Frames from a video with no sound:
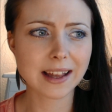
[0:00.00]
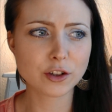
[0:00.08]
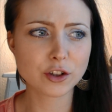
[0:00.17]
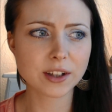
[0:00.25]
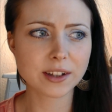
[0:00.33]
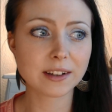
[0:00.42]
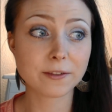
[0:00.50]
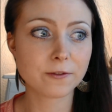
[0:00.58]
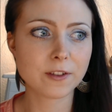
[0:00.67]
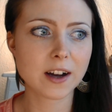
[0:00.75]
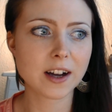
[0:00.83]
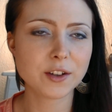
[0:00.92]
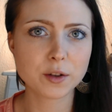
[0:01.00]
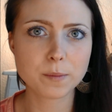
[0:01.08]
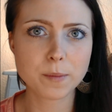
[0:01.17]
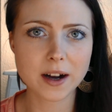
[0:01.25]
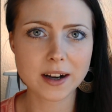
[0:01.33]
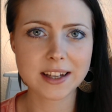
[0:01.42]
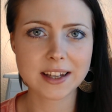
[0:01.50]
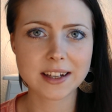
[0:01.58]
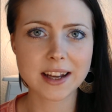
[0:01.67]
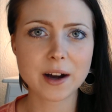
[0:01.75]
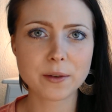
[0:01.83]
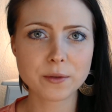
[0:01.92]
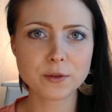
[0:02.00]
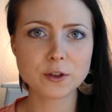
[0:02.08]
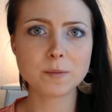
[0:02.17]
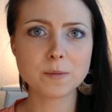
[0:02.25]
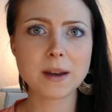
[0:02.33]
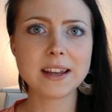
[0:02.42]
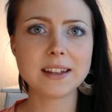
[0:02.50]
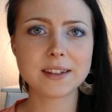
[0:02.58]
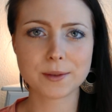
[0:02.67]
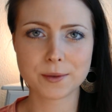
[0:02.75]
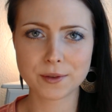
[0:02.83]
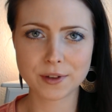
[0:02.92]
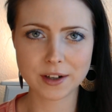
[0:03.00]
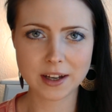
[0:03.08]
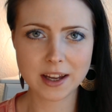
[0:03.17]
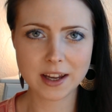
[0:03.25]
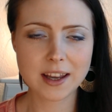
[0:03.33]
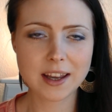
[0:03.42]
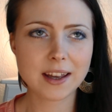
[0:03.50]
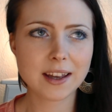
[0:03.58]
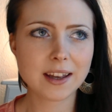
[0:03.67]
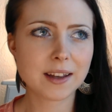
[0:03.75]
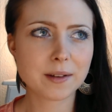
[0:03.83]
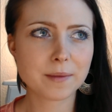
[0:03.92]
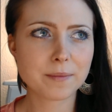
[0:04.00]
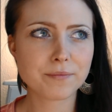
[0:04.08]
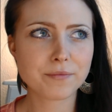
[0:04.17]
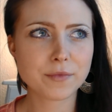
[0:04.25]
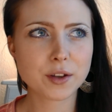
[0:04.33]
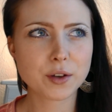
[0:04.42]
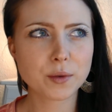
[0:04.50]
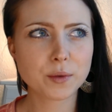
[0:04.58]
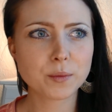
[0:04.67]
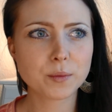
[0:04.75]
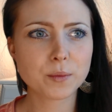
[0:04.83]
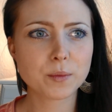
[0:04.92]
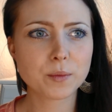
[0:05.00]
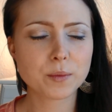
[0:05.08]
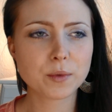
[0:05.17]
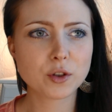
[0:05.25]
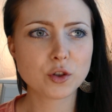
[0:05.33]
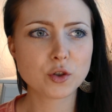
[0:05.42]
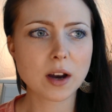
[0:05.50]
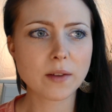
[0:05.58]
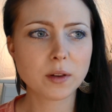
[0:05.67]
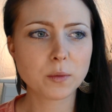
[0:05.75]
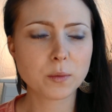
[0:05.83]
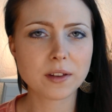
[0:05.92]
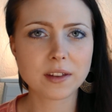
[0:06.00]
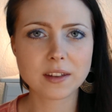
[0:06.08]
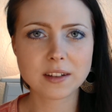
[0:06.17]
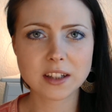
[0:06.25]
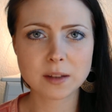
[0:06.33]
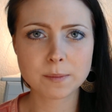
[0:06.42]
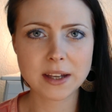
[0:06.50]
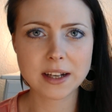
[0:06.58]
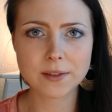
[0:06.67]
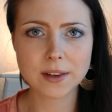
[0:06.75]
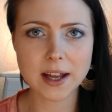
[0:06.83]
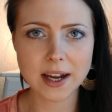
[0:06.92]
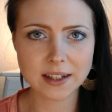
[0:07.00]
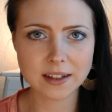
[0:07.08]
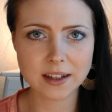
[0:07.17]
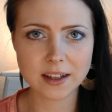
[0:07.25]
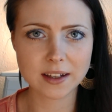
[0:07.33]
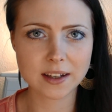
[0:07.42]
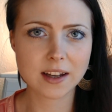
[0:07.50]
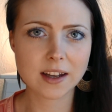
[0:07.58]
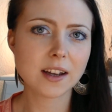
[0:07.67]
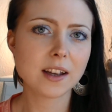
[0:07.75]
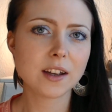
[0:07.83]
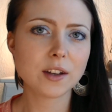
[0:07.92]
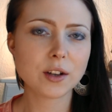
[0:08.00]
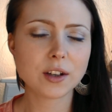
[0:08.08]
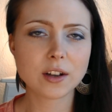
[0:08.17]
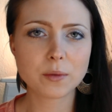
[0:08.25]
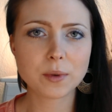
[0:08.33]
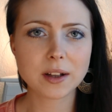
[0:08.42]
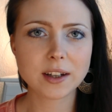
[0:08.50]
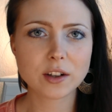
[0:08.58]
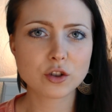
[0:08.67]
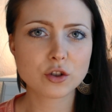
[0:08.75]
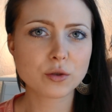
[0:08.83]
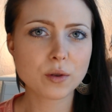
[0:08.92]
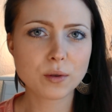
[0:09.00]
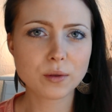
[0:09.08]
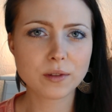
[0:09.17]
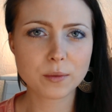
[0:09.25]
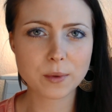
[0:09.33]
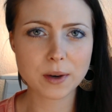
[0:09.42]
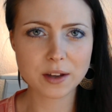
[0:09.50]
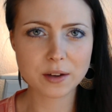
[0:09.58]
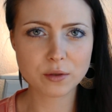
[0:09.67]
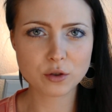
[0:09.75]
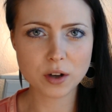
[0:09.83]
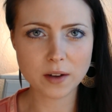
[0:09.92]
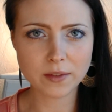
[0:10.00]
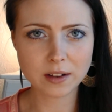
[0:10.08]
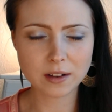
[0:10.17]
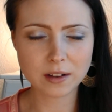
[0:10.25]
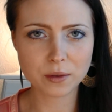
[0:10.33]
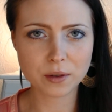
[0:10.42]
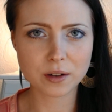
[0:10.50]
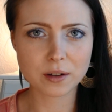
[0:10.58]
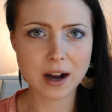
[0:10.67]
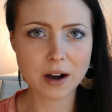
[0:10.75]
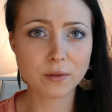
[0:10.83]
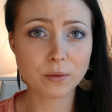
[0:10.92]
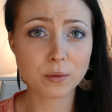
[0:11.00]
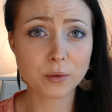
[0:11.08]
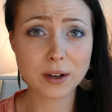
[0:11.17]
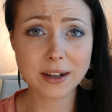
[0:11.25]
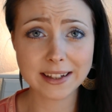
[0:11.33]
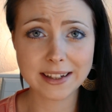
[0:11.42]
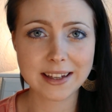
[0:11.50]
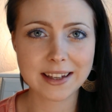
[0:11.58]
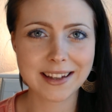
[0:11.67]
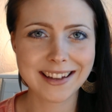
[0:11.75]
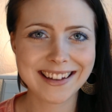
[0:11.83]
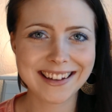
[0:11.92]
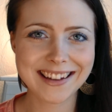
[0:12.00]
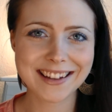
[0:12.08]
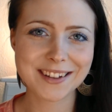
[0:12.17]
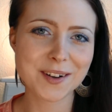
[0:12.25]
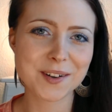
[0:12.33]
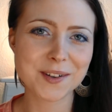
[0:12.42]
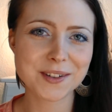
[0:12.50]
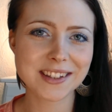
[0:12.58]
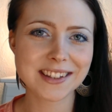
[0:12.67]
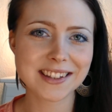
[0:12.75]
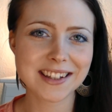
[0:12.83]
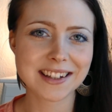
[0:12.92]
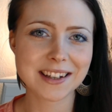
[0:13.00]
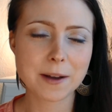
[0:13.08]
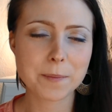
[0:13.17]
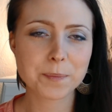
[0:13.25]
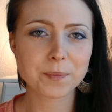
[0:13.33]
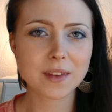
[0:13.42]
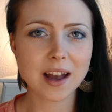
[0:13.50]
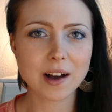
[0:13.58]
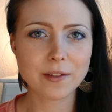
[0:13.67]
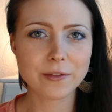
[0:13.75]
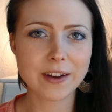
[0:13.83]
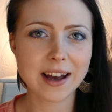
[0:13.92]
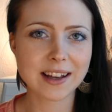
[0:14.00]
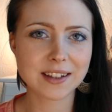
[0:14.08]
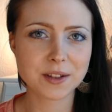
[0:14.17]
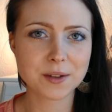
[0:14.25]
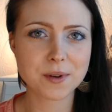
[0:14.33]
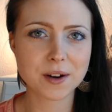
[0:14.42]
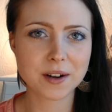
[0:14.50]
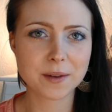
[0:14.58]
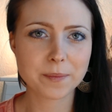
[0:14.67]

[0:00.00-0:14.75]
you suddenly find your body in outer space, or, you know, when you travel with the speed of light and you cannot really control the way you travel or how quickly it goes and how fast you are